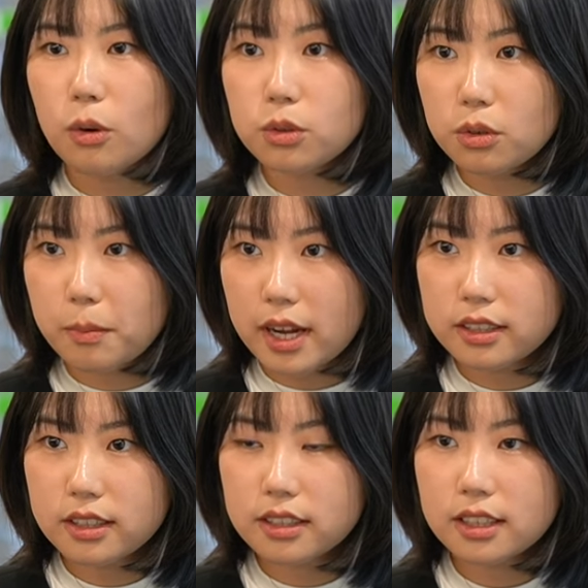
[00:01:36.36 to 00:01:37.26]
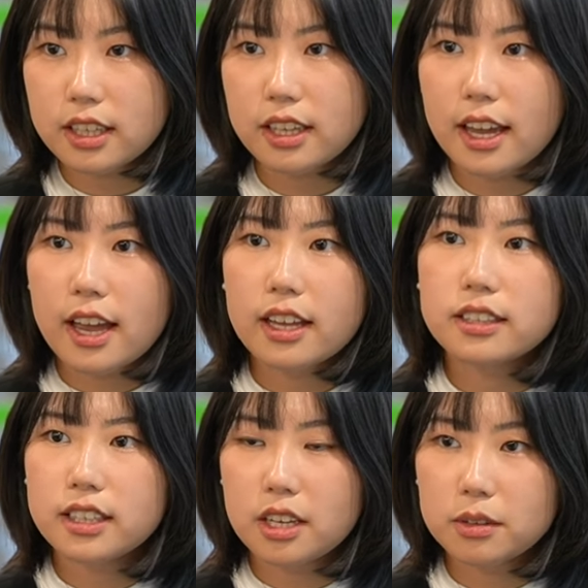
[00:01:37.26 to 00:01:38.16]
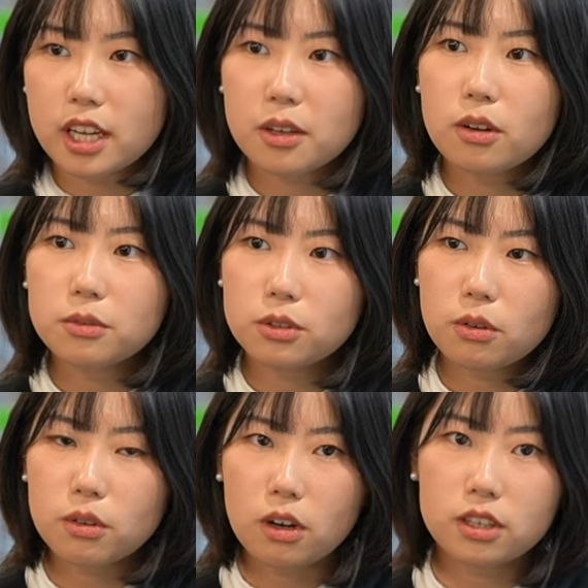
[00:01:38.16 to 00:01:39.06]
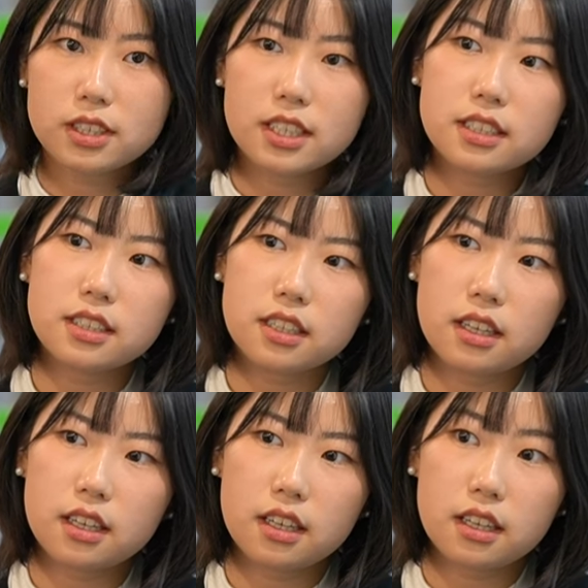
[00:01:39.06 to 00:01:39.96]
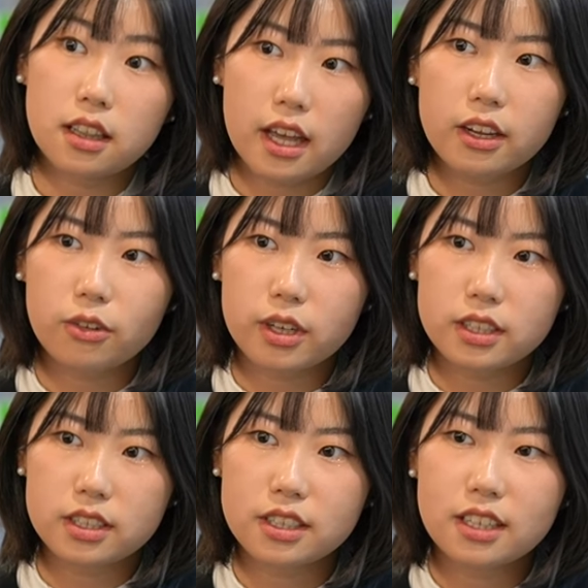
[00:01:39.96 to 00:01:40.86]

automatically at same time to, uh, 60 language.